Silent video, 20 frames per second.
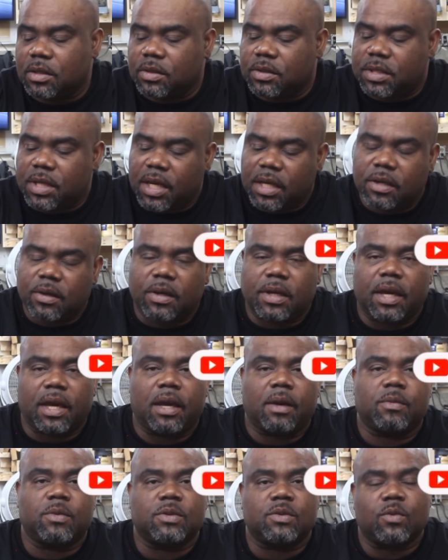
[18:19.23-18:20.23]
you take your
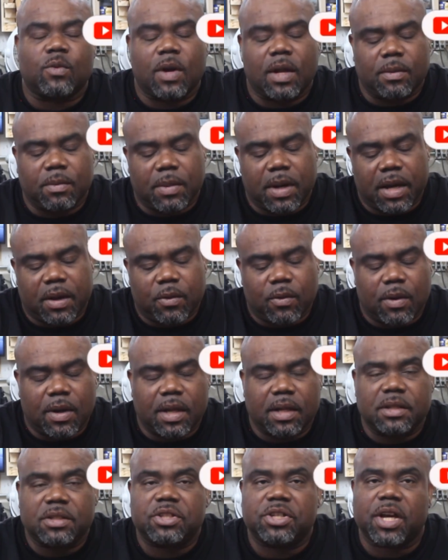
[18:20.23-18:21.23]
cables one by
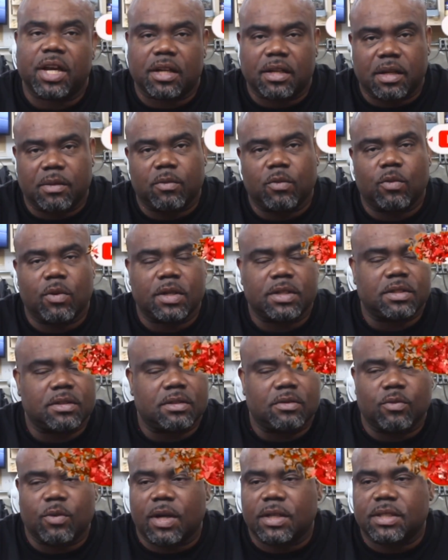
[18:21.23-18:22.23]
one, check them, what's
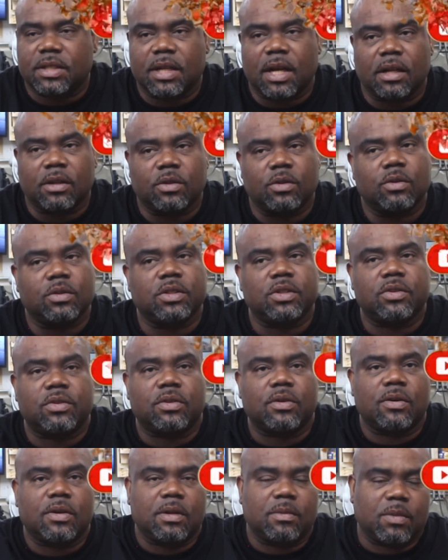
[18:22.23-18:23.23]
what's not good, you
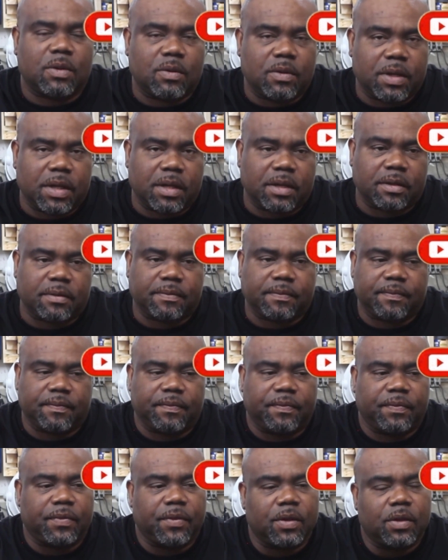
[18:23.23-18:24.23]
throw them away.
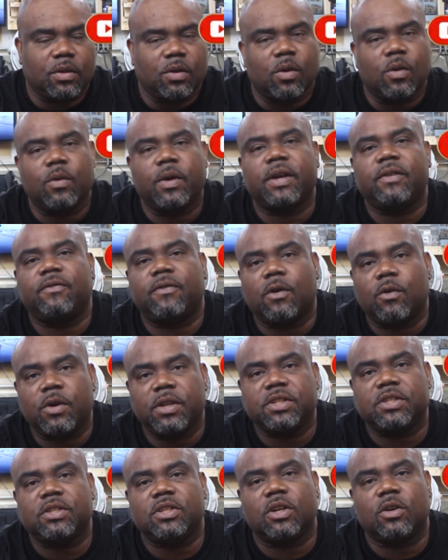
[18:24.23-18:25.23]
Don't wait for
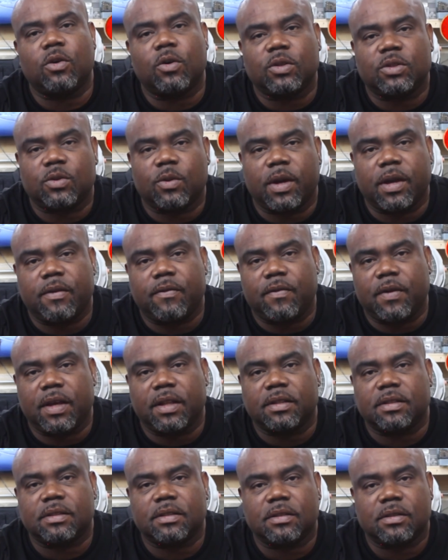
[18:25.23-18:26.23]
when you go to an
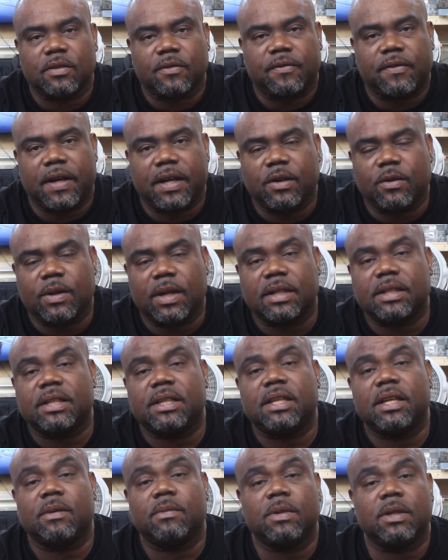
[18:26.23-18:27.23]
event to find out that the
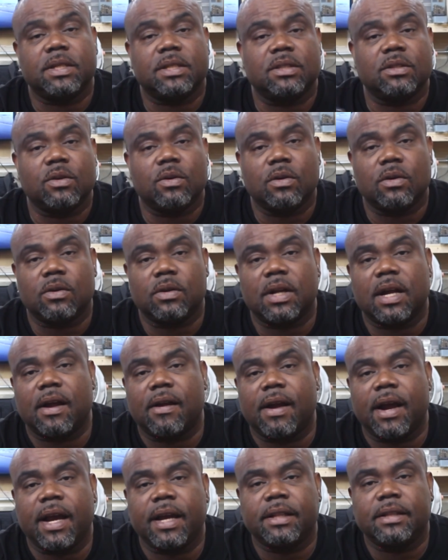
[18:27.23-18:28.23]
cable is no good,
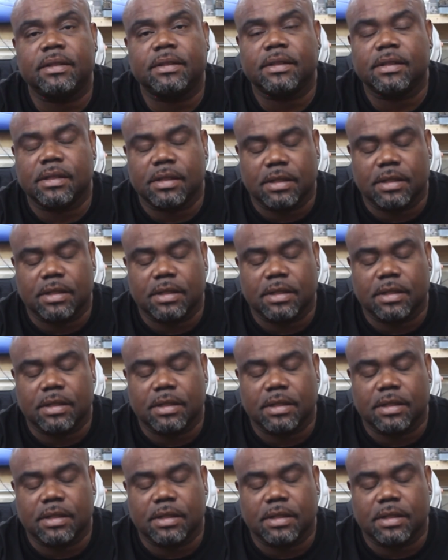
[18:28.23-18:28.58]
alright?